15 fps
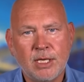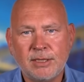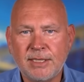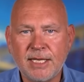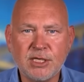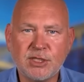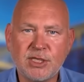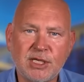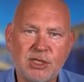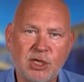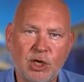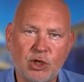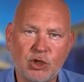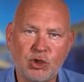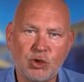This
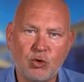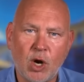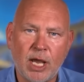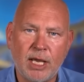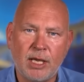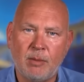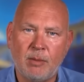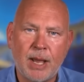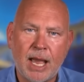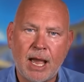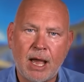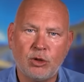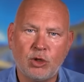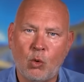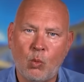isn't a strike
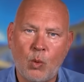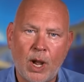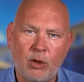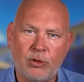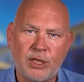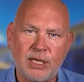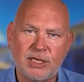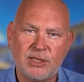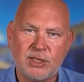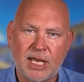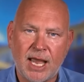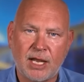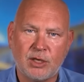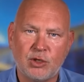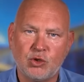about the wealthiest
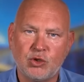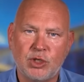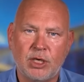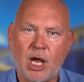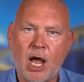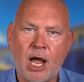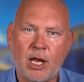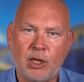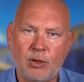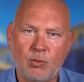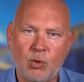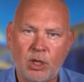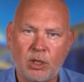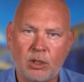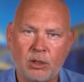actors in
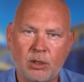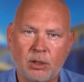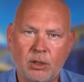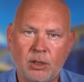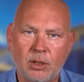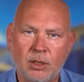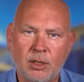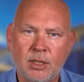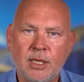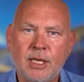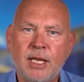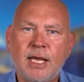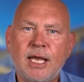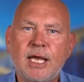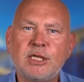Hollywood.
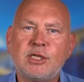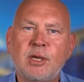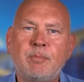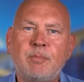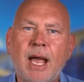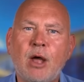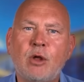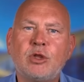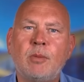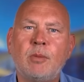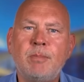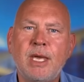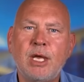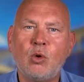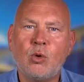It's about the
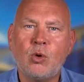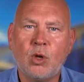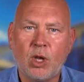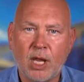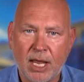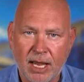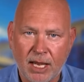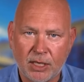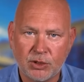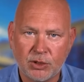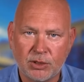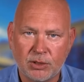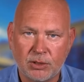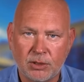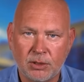middle class.
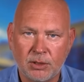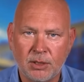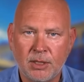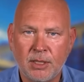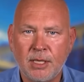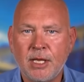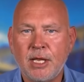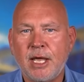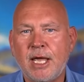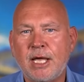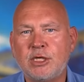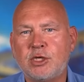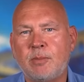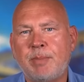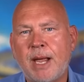
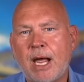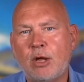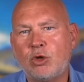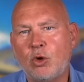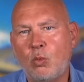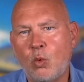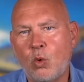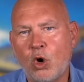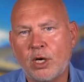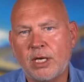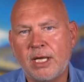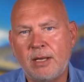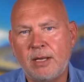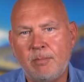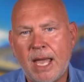It's about the
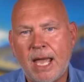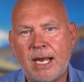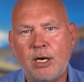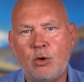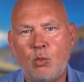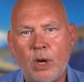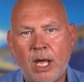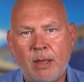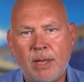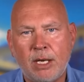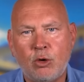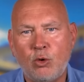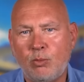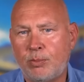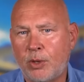working men and
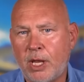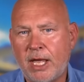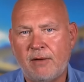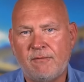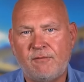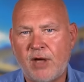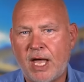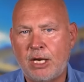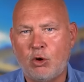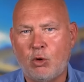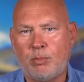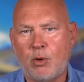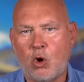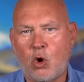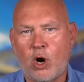women who play a vital
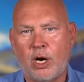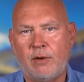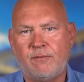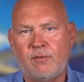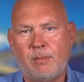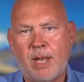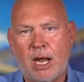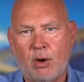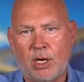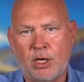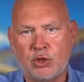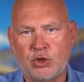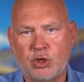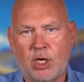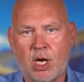part of
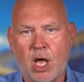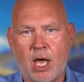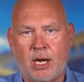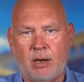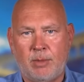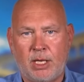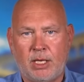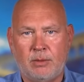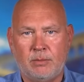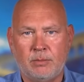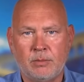America's economy